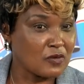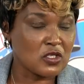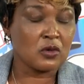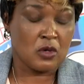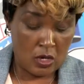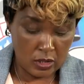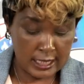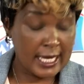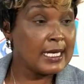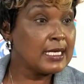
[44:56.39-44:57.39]
So,
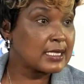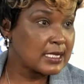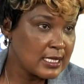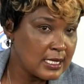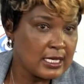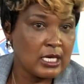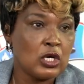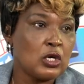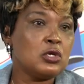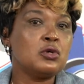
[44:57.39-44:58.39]
Dennis,
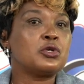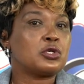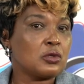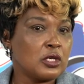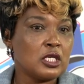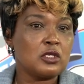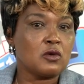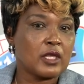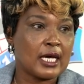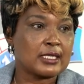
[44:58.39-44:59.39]
you shouldn't do
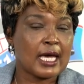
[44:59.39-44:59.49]
that.